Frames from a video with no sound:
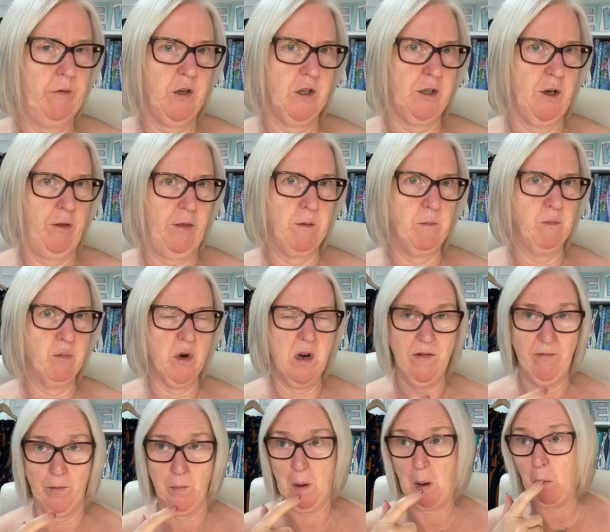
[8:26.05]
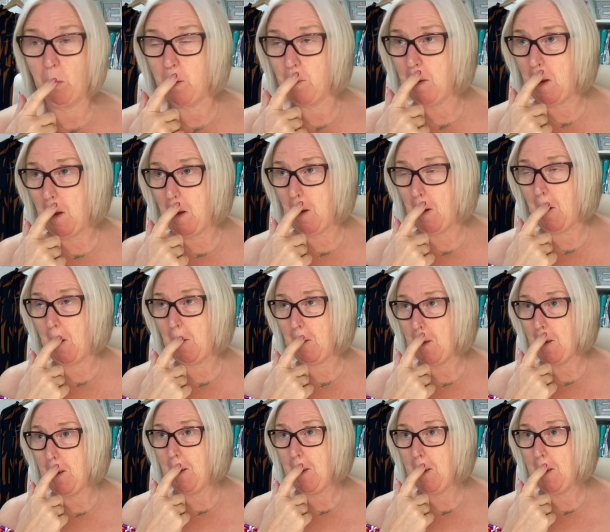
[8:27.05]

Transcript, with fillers: there's nothing brief about them at all.